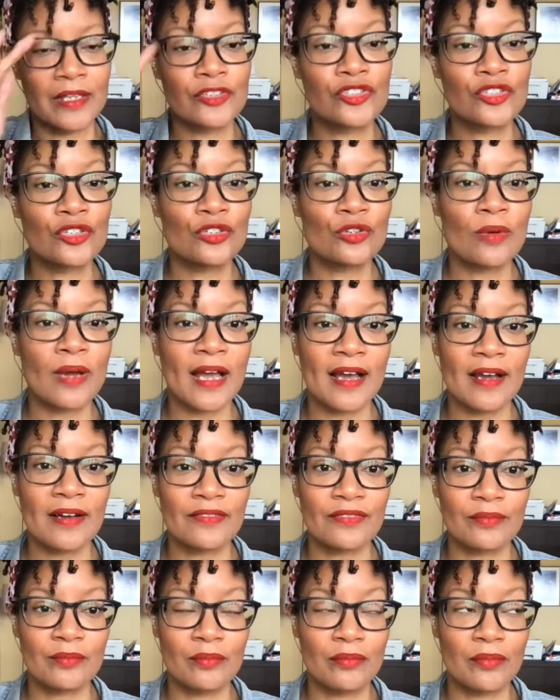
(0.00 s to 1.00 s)
Do you
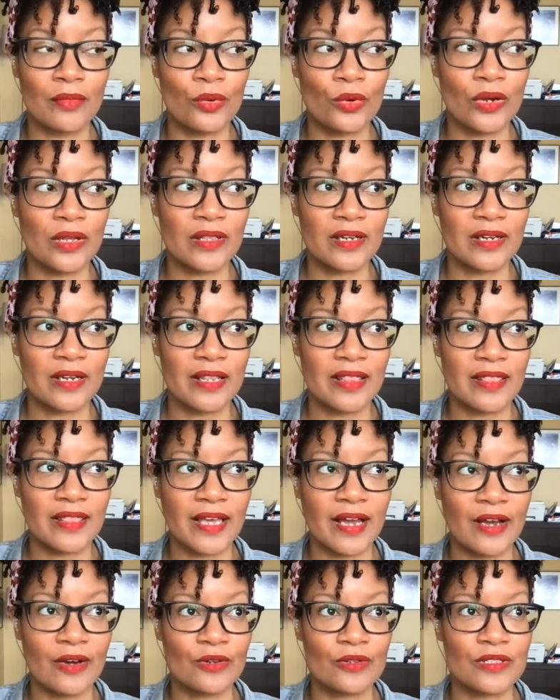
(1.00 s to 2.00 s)
have more than
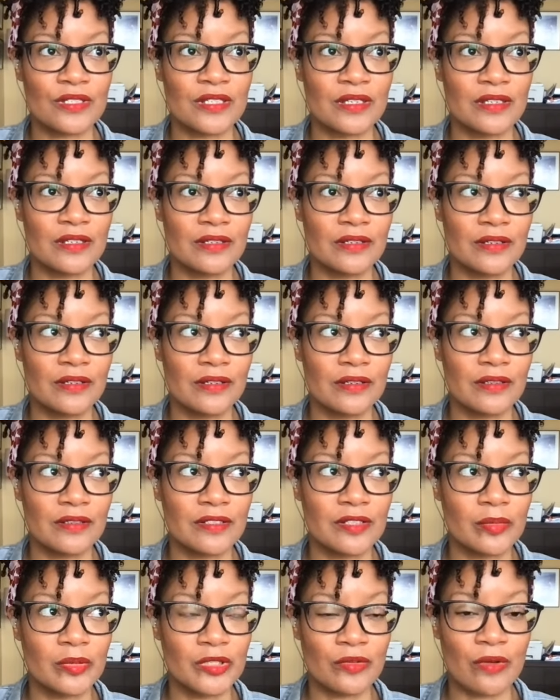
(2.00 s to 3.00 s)
1,000
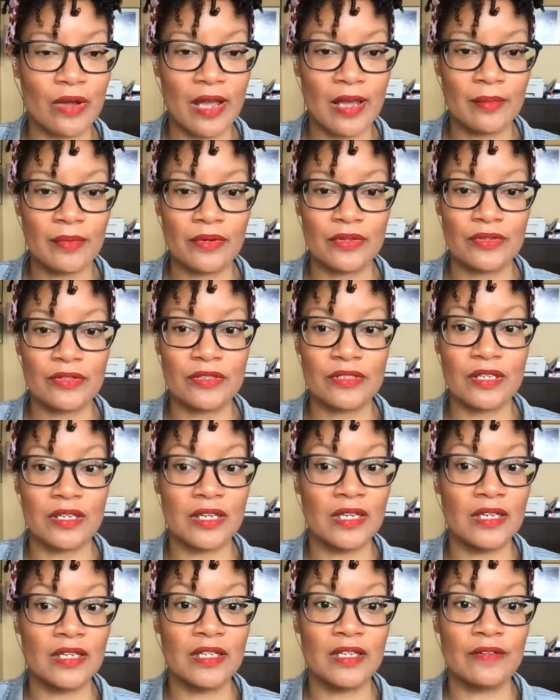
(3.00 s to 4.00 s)
subscribers to
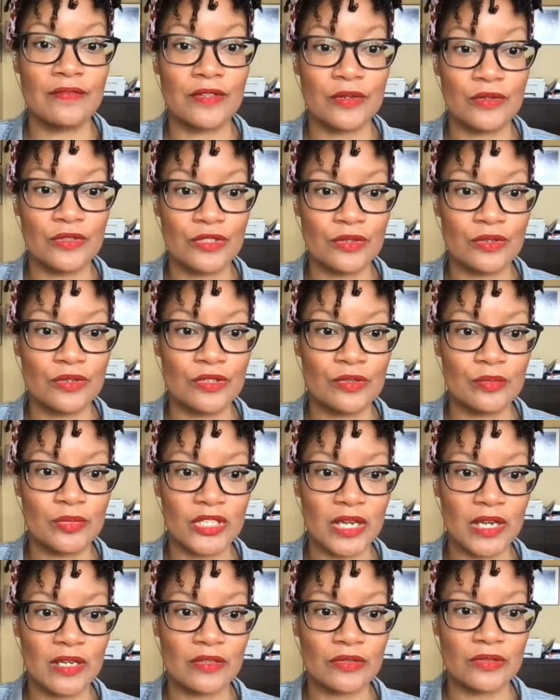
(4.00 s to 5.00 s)
any of those YouTube
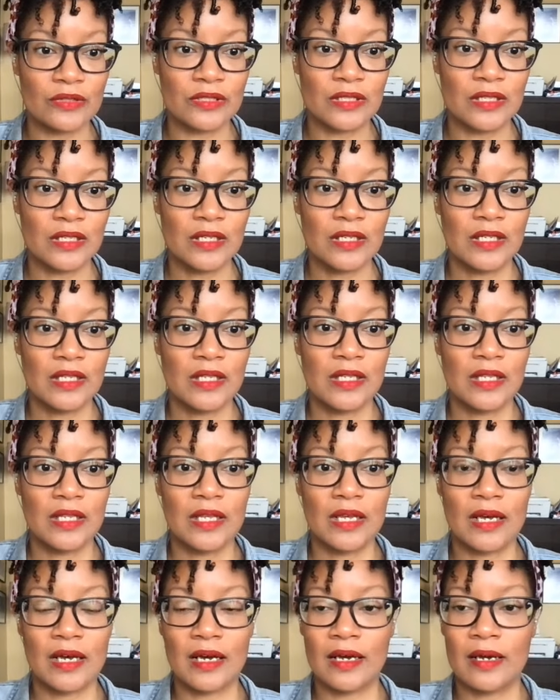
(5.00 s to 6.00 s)
channels?
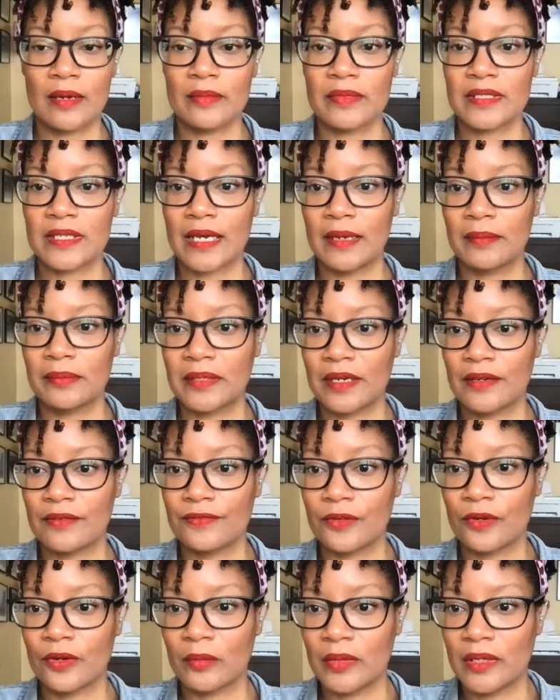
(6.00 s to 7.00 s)
Type that
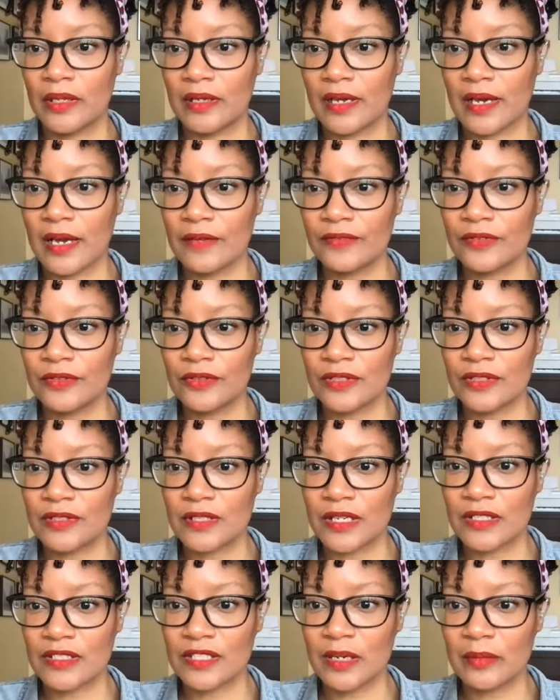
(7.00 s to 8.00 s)
for me. After your
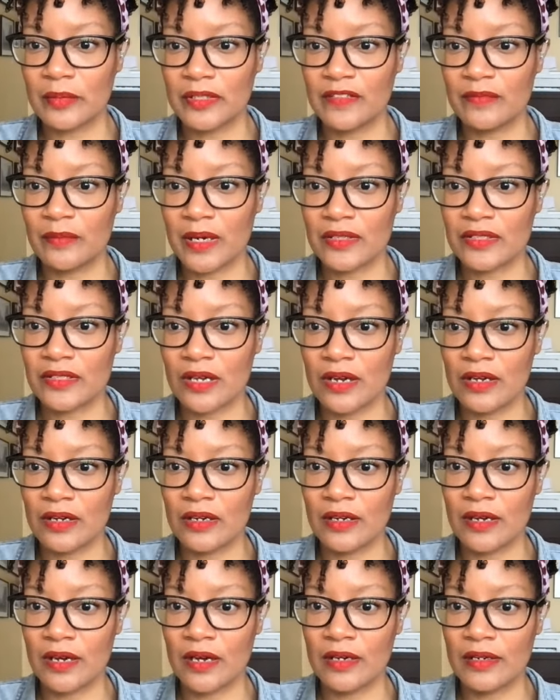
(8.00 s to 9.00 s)
discussion, I believe my
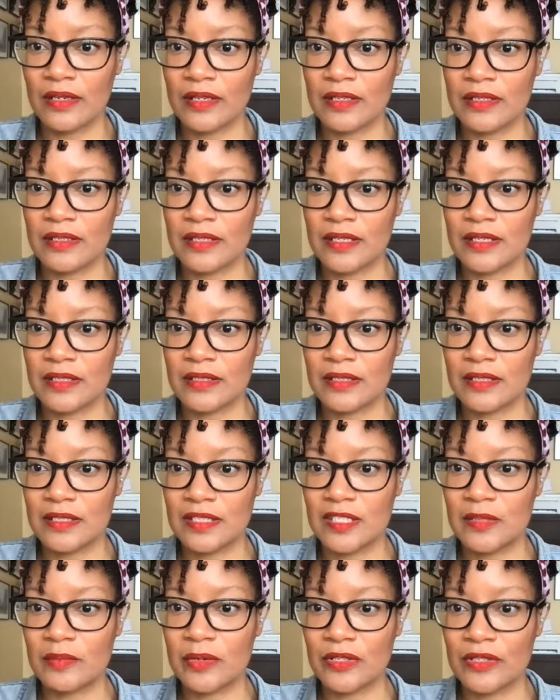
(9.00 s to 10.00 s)
target audience is a
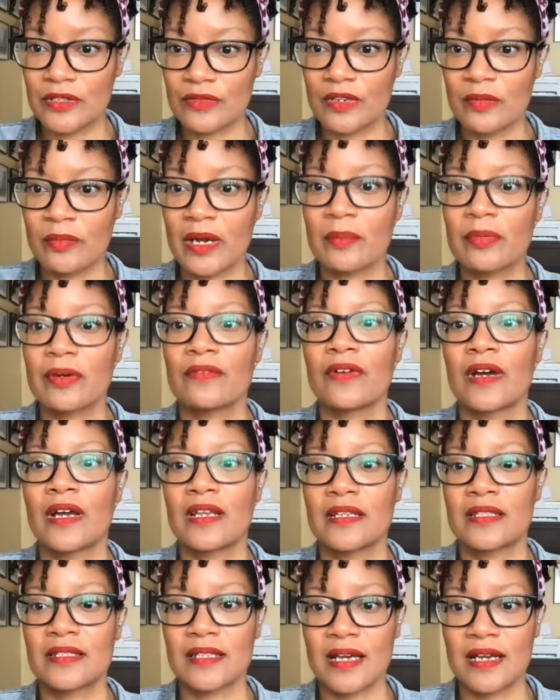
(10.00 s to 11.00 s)
dispensary by
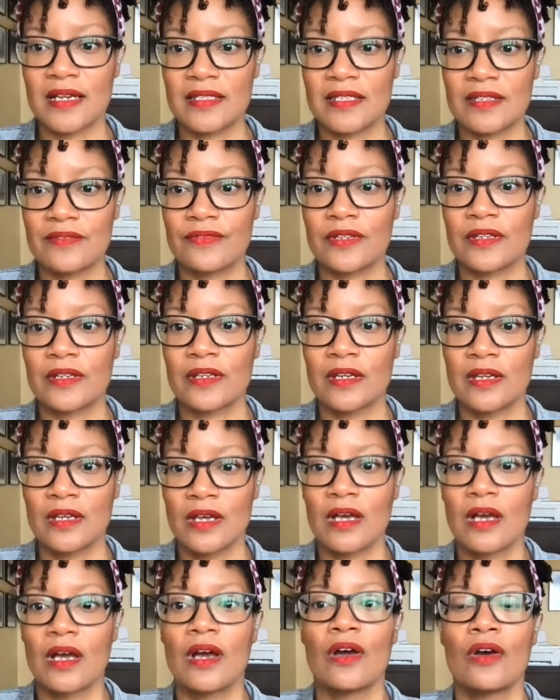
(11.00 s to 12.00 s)
providing scientific.
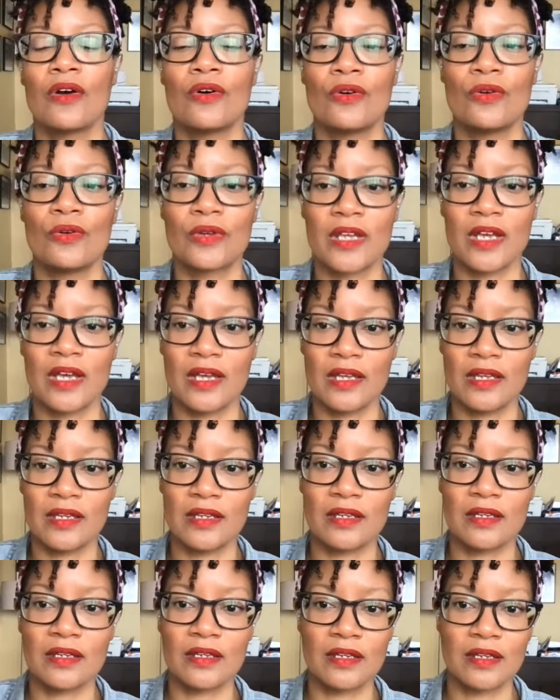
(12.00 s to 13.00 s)
Okay,
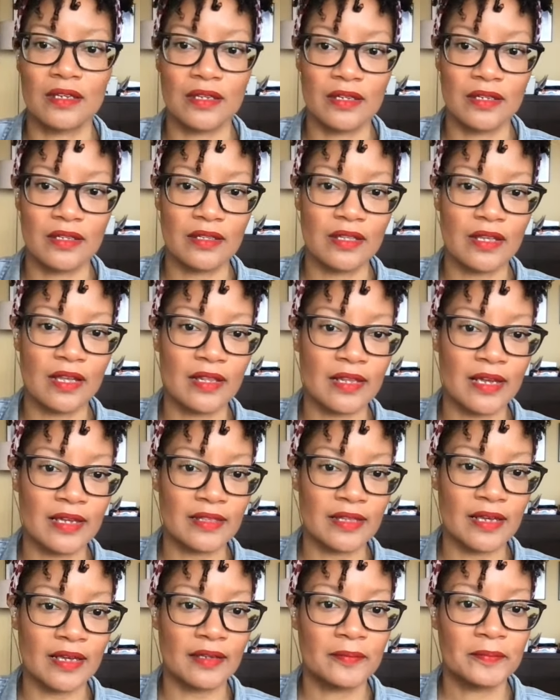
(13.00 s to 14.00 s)
good. I
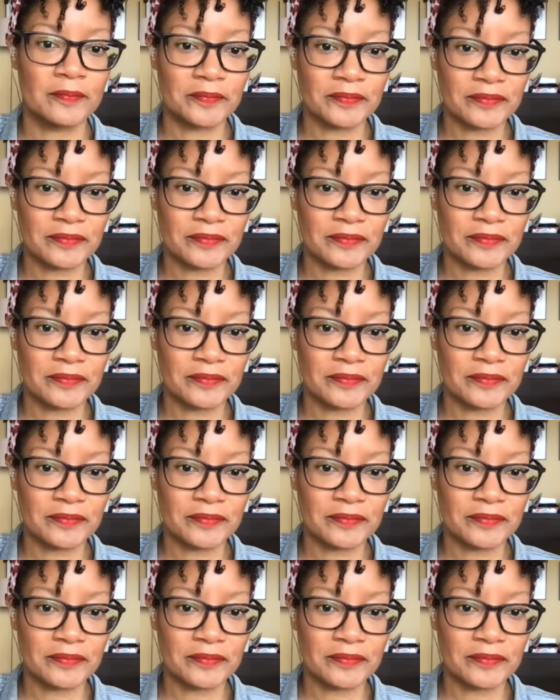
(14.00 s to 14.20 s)
like that.